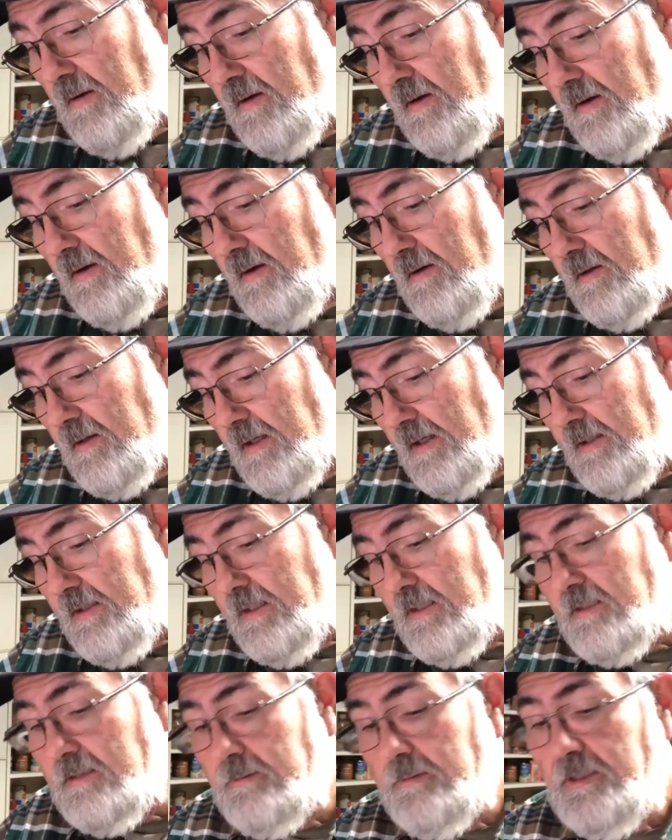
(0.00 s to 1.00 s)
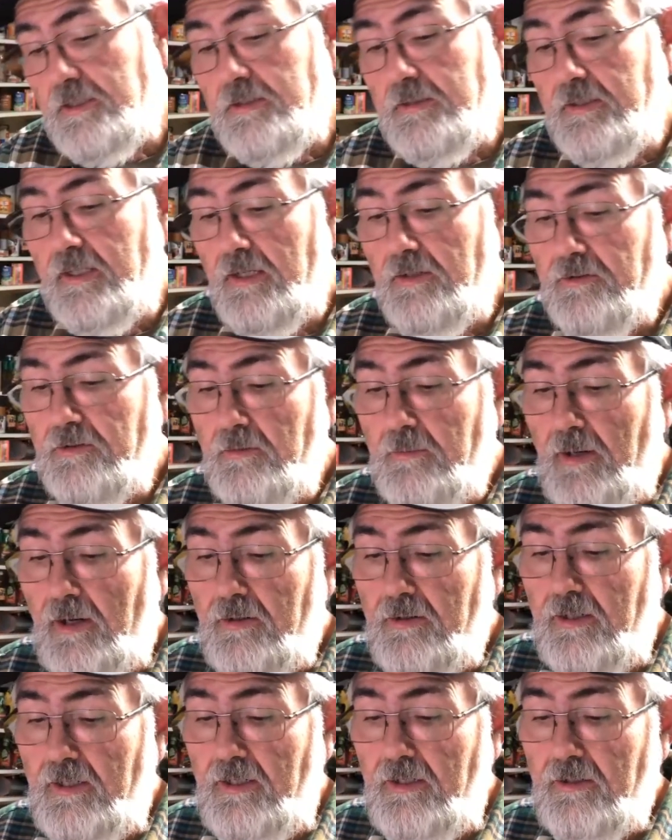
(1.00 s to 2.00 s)
Well, it did smush it down. So
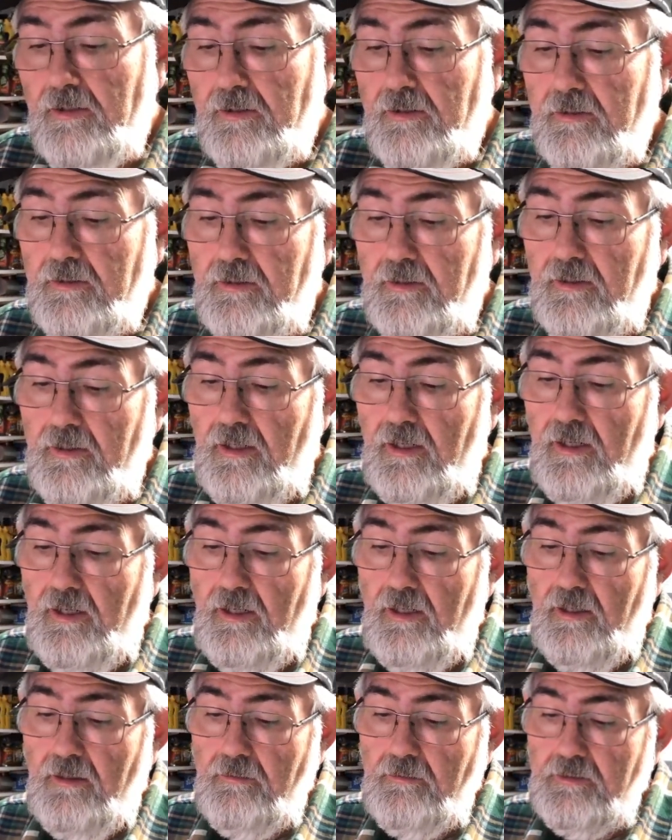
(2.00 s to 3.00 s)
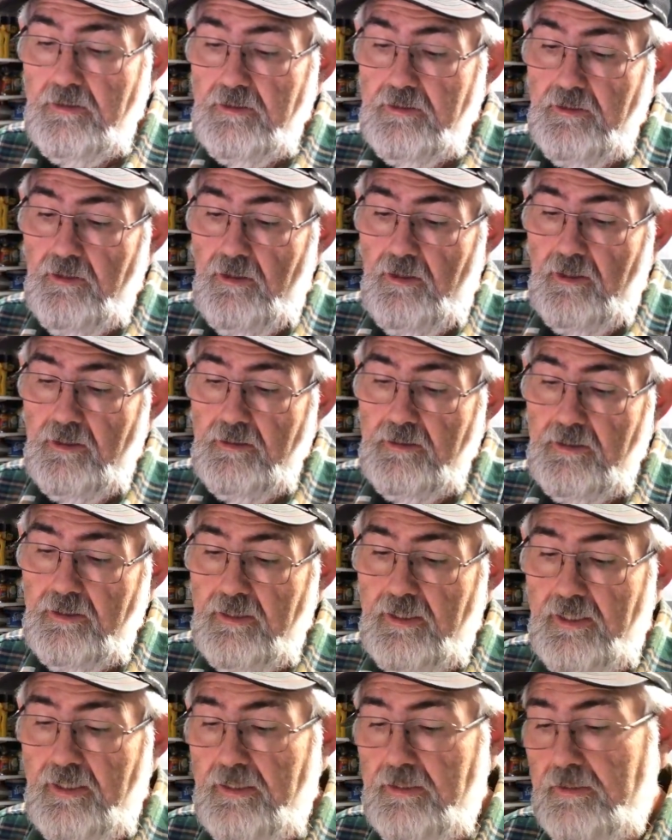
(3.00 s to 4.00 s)
about here, which is as long as the
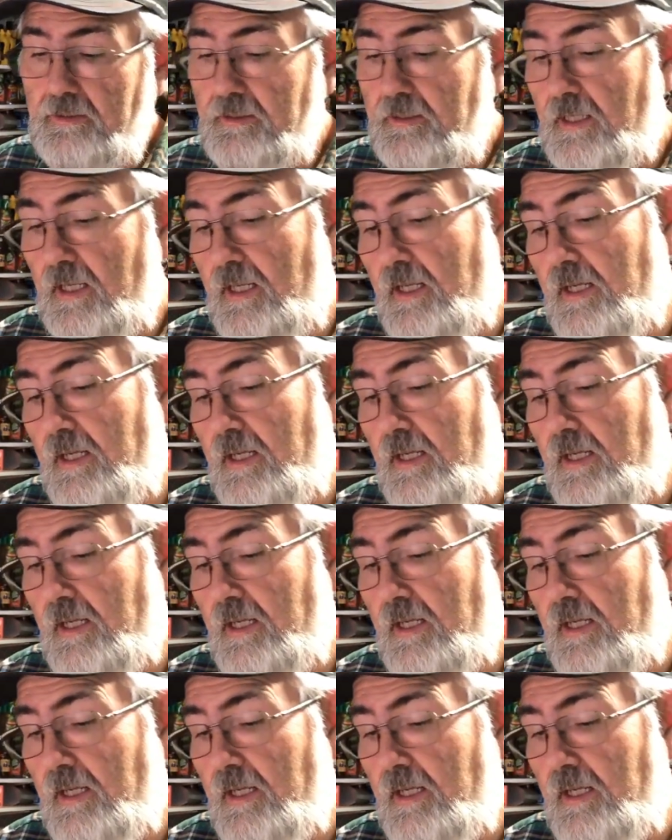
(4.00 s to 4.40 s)
thing is,